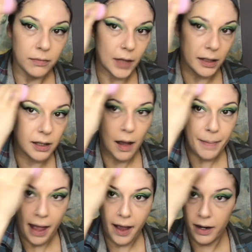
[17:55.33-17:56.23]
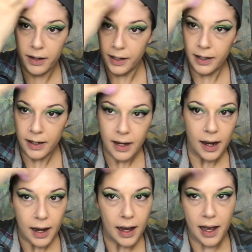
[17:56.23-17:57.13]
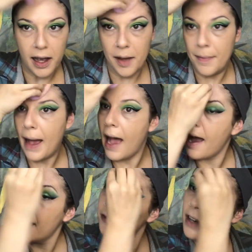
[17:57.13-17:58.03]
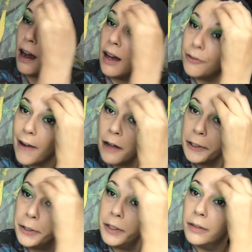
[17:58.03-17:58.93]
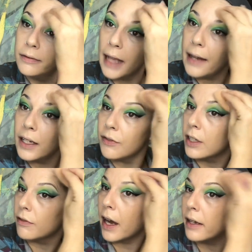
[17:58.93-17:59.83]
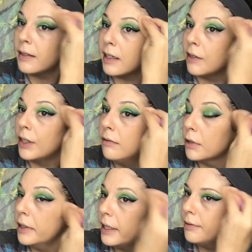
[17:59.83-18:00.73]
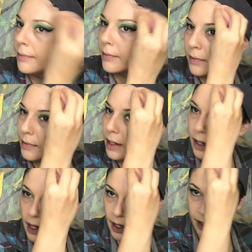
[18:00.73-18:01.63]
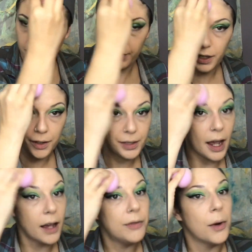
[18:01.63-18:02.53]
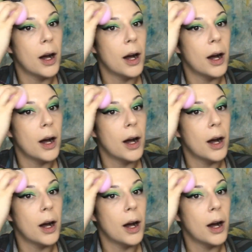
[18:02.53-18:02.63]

That's not bad. I have not followed any of the advice given, really, in videos I have